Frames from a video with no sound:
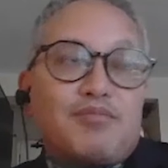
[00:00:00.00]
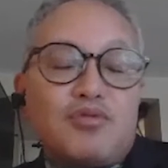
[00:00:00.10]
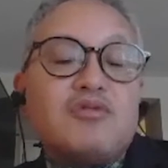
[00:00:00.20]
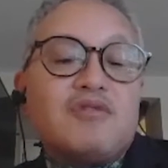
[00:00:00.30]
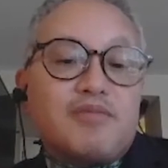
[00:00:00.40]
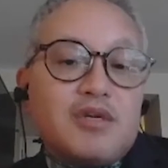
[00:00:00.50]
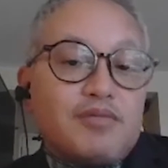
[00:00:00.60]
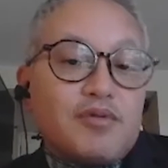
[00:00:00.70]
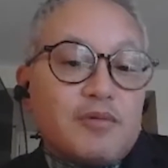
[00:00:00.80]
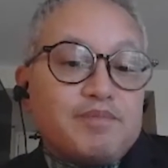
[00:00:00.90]
pool of
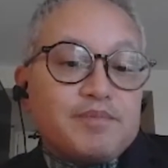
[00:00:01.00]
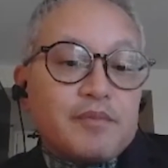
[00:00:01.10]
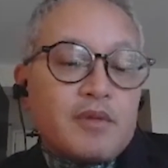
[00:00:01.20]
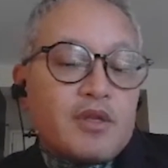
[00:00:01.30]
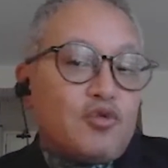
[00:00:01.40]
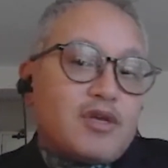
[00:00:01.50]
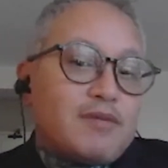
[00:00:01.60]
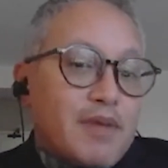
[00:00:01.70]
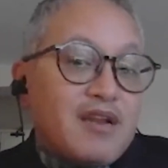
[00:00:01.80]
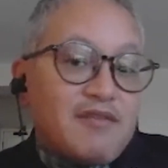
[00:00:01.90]
people who
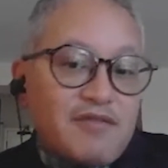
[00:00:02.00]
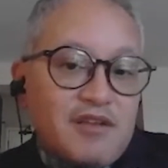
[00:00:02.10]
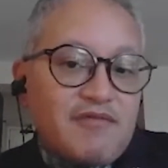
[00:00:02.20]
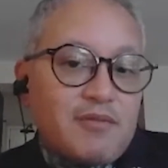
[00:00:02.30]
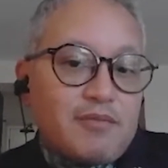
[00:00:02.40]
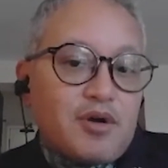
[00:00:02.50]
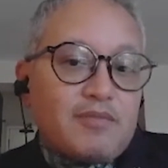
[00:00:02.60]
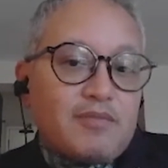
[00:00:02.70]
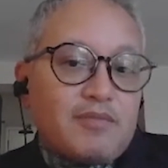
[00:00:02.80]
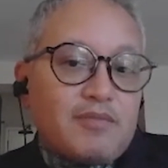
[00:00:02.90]
can benefit from
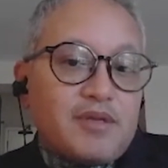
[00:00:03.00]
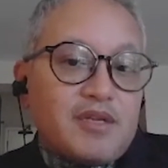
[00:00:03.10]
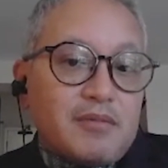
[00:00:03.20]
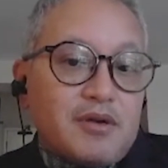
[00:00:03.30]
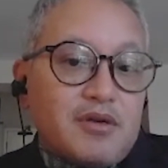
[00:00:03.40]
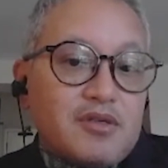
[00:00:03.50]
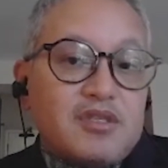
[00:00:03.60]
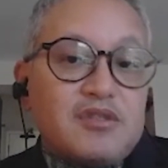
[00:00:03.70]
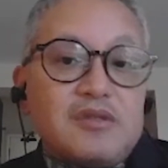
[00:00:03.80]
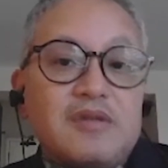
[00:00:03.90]
PARP inhibitors?
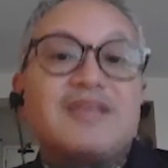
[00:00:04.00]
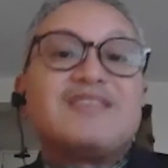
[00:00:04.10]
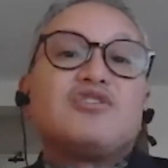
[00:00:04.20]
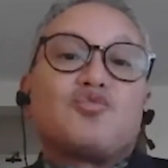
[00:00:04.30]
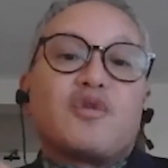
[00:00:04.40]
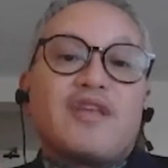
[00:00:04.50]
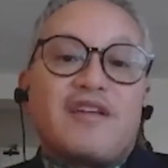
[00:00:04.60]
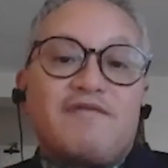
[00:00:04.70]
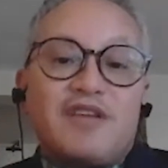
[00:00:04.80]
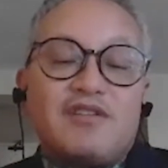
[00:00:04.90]
And this is where that
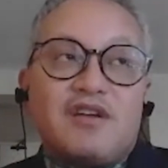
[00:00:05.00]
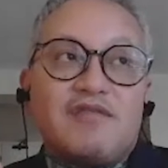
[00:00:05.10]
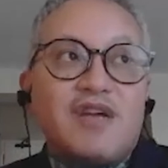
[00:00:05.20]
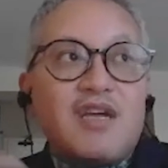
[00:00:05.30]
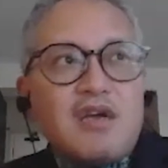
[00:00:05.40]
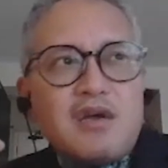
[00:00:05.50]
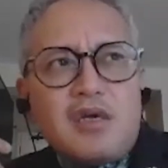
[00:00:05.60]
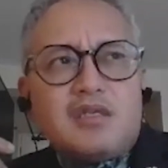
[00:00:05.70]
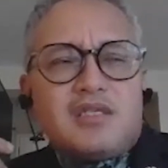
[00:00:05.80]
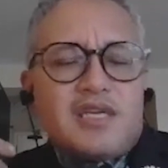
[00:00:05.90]
field of
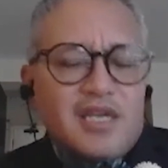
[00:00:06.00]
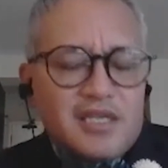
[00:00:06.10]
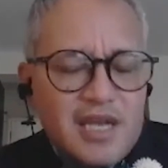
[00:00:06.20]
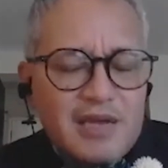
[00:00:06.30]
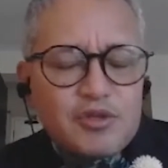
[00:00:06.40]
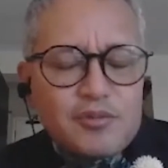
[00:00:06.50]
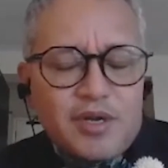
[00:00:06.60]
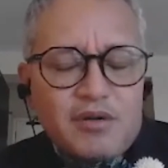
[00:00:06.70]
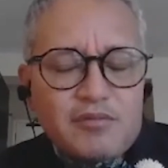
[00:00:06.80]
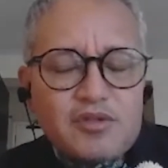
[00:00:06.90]
DNA damage
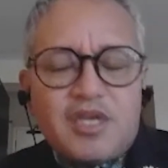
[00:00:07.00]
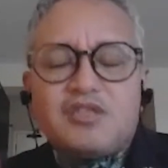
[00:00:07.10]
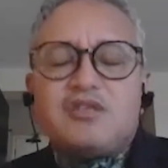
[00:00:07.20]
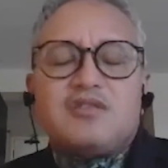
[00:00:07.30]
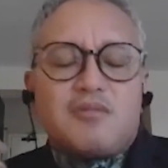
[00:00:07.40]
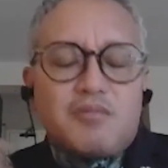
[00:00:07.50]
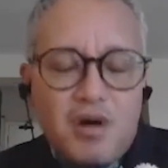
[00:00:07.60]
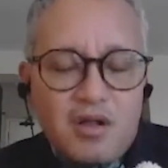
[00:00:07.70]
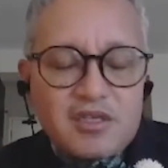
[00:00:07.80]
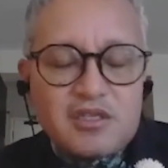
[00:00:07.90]
repair mutations,
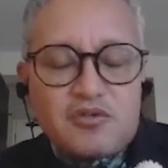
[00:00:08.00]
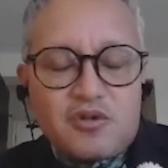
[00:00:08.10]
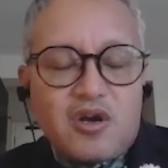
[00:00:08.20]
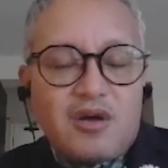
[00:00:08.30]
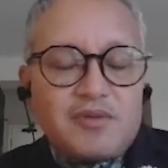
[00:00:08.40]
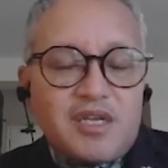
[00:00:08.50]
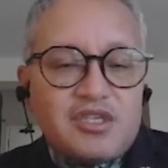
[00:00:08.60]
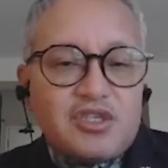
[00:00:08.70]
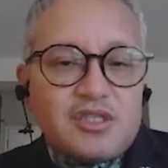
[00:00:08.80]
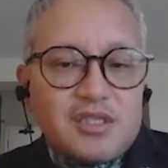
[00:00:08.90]
homologous
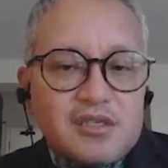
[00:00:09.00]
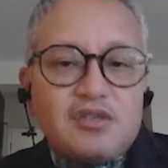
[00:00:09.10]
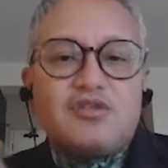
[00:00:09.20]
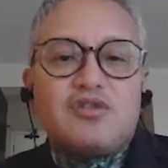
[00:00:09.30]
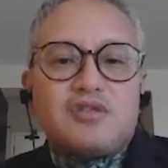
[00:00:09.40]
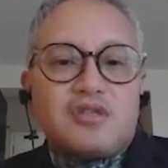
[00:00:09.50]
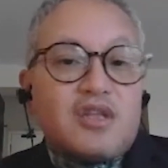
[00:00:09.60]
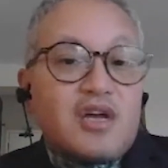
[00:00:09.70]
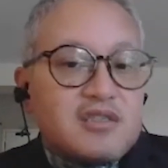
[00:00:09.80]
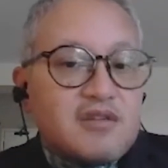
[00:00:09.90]
recombination signatures,
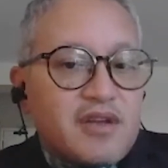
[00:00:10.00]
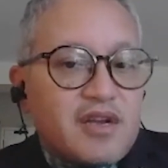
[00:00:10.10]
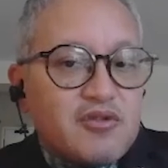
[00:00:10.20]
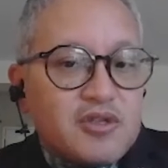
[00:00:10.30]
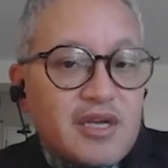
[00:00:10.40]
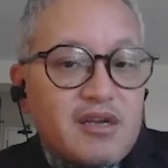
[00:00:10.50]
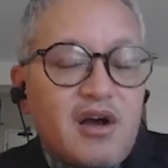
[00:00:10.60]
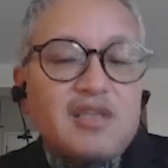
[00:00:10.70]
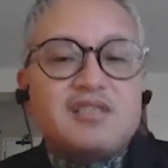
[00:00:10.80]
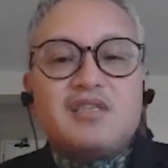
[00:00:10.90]
loss of
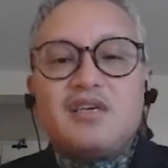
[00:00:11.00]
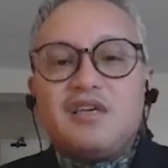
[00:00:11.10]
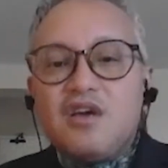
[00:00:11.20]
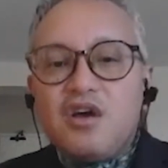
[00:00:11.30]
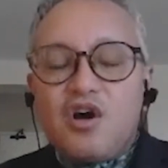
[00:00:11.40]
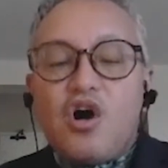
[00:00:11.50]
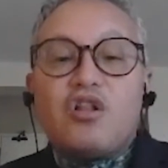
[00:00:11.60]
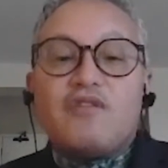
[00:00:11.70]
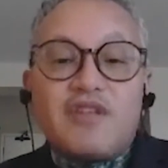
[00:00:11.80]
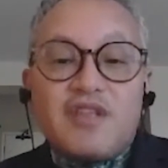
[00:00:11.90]
heterozygosity,
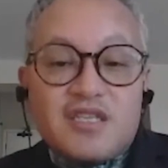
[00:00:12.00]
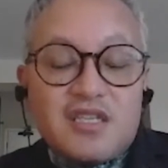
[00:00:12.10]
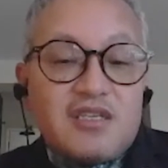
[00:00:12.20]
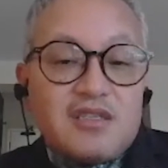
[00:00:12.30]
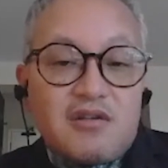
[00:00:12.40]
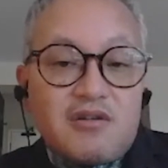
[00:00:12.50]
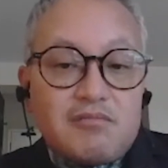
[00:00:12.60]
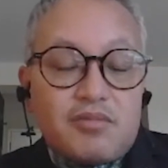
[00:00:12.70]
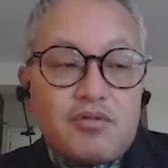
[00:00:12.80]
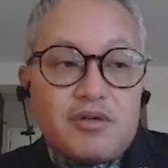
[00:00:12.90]
all of these things are
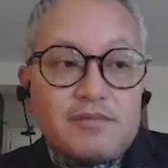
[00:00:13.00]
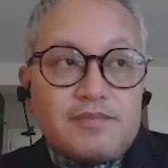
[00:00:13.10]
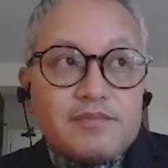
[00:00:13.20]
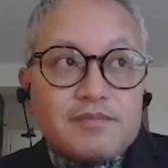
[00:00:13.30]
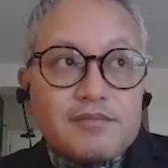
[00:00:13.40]
important.